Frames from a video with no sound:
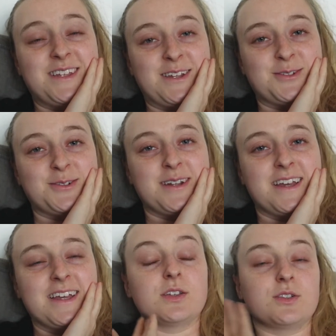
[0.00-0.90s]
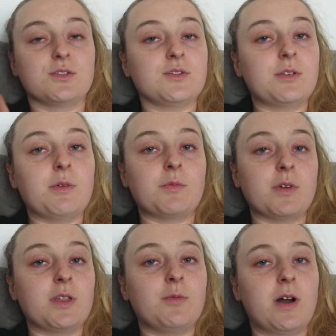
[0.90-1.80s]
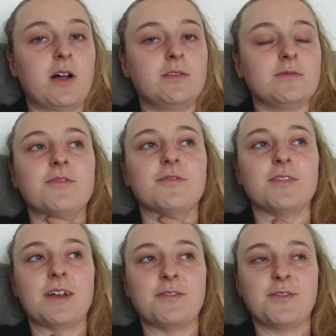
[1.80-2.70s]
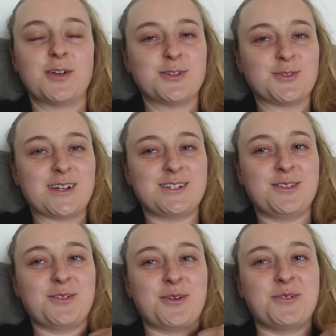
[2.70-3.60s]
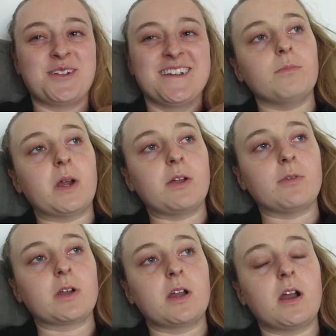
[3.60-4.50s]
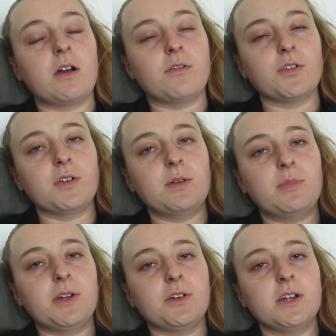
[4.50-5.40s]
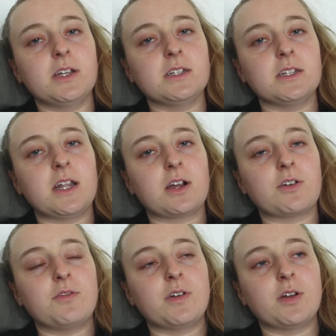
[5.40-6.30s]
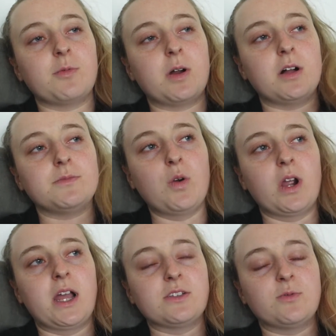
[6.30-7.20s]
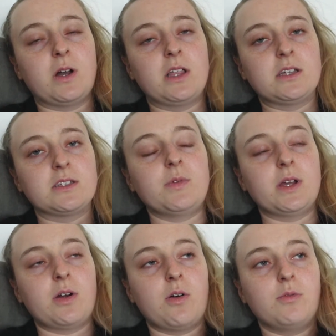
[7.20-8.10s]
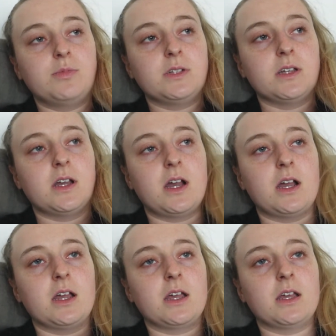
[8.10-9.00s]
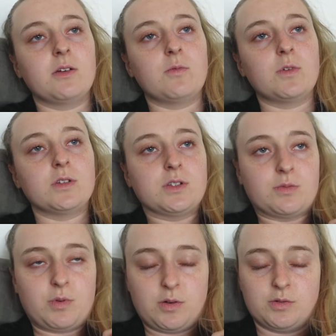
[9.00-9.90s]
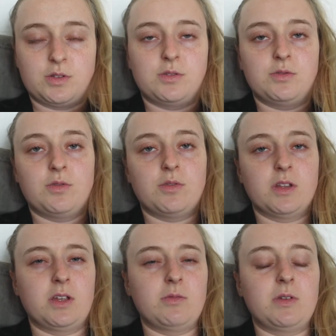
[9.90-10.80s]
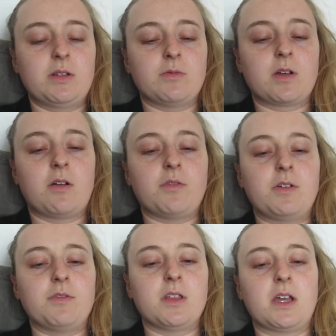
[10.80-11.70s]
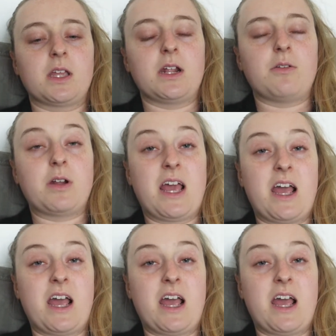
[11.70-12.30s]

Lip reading: yesterday. The surgery went really well. I have a very scratchy throat. My recovery period did not go very well, or as well as we had hoped. I was supposed to only be in recovery for like an hour and a